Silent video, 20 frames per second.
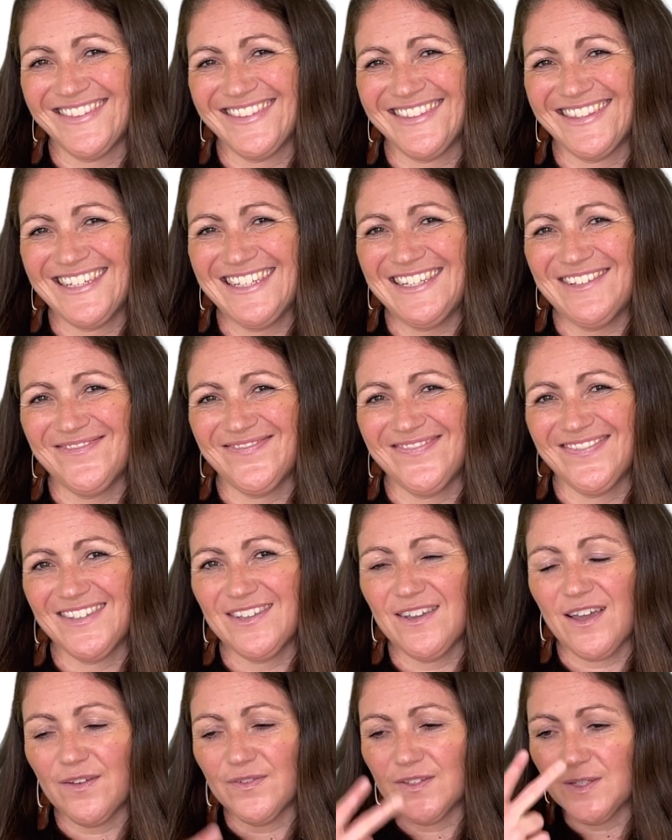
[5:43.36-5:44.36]
You
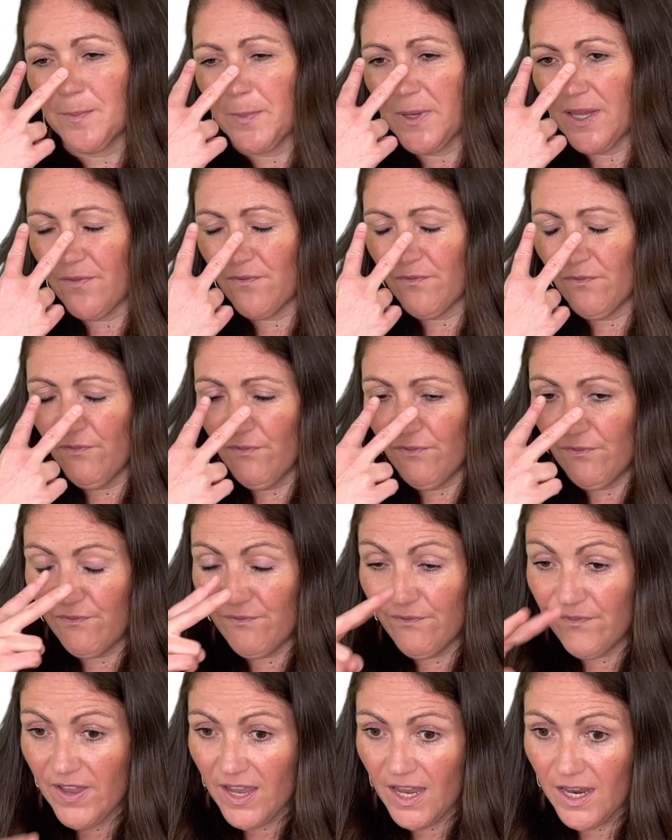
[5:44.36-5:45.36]
have to pay
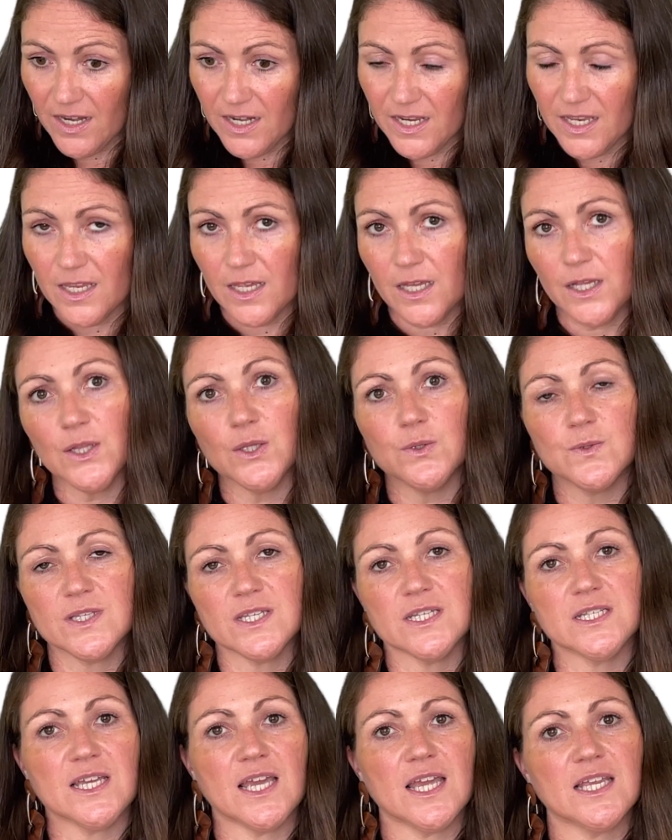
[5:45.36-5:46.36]
very close
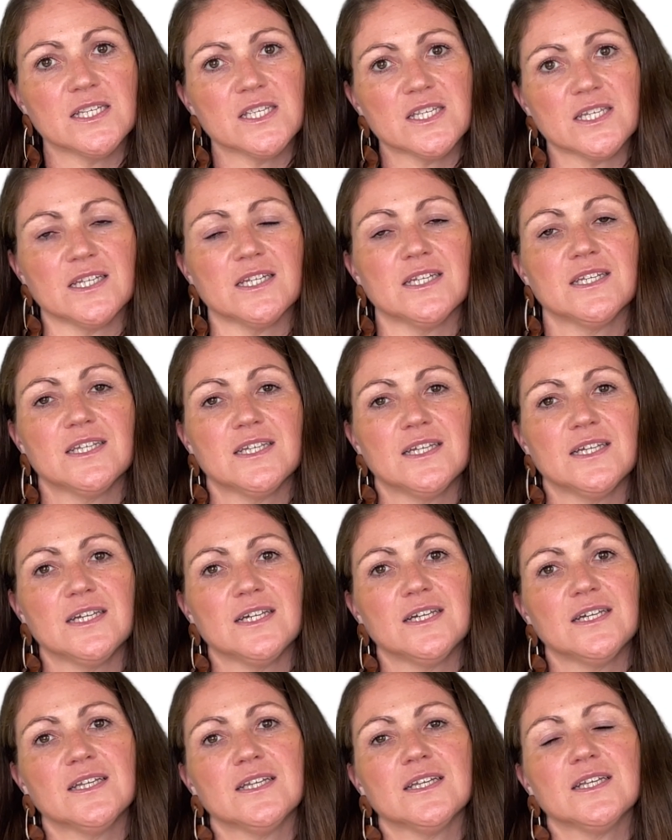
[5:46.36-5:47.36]
attention
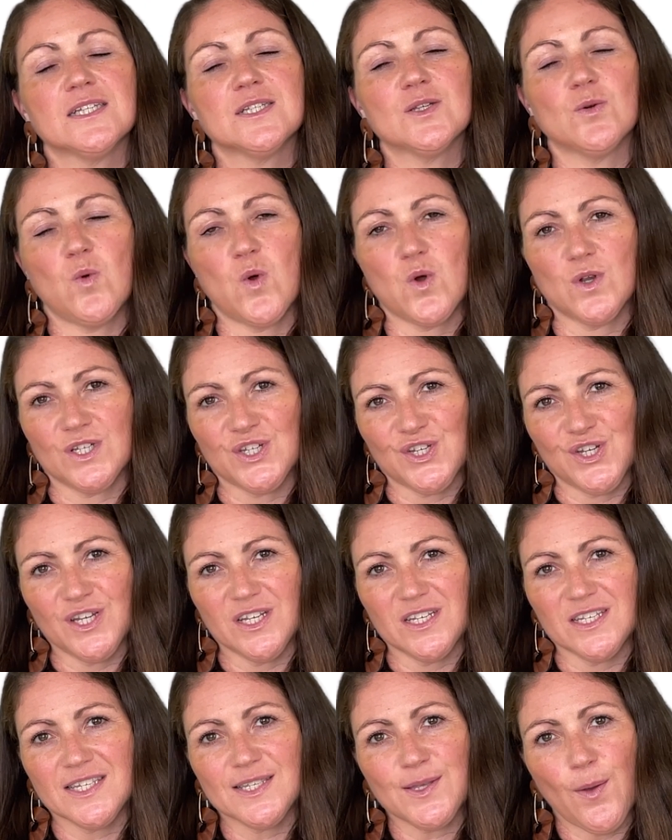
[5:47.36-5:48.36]
to watch
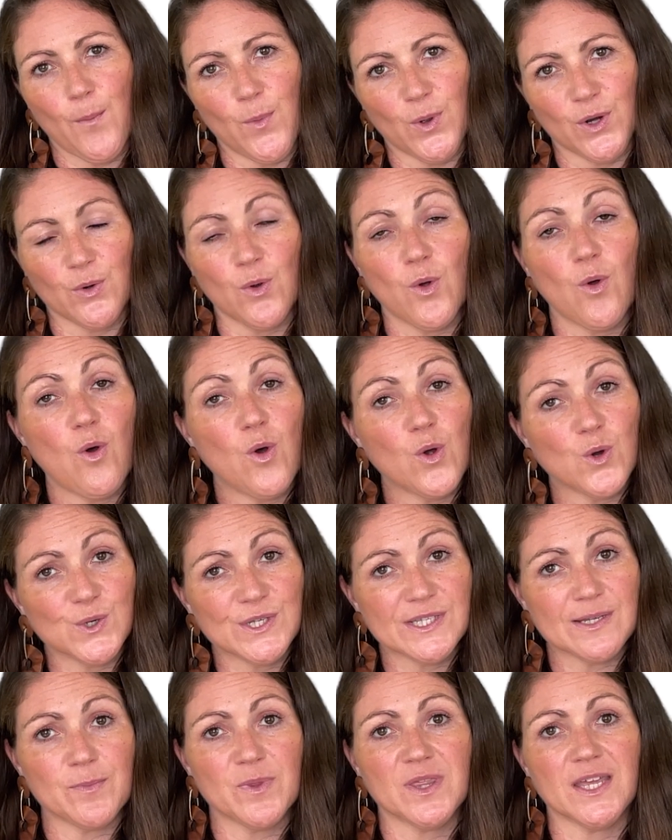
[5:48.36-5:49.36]
someone or
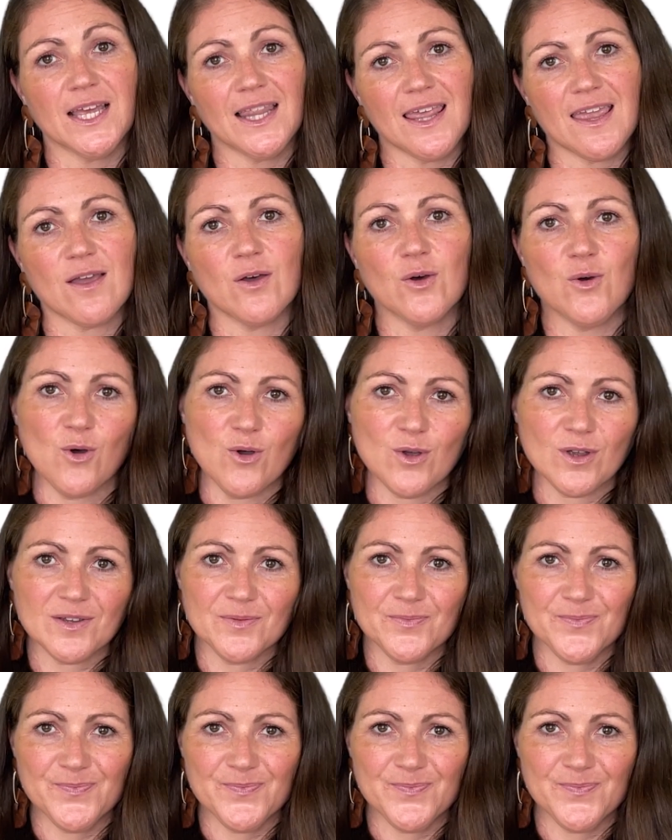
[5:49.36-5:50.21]
something like a hawk.